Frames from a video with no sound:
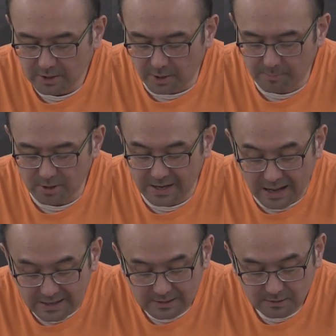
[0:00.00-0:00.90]
Number
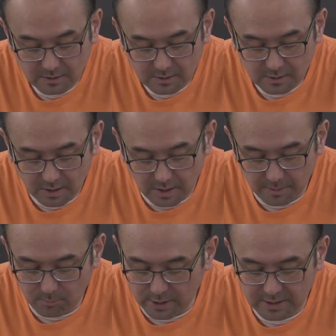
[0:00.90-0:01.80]
9,
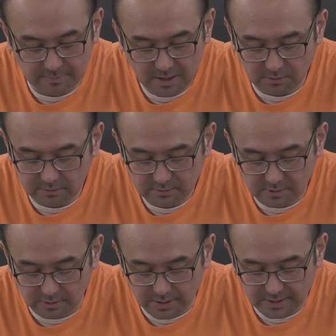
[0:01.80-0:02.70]
break them out,
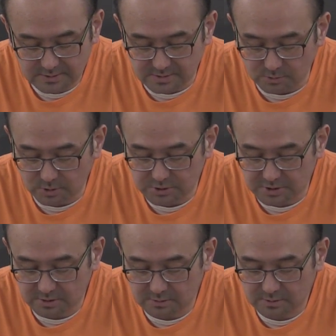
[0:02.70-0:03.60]
okay? See what you
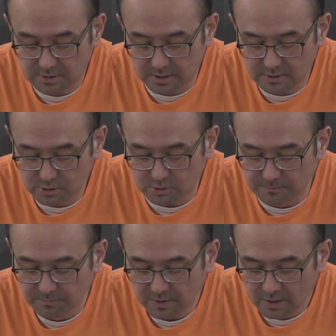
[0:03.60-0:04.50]
can
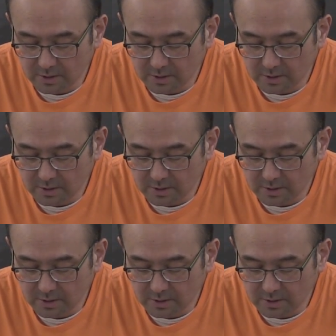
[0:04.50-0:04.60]
do.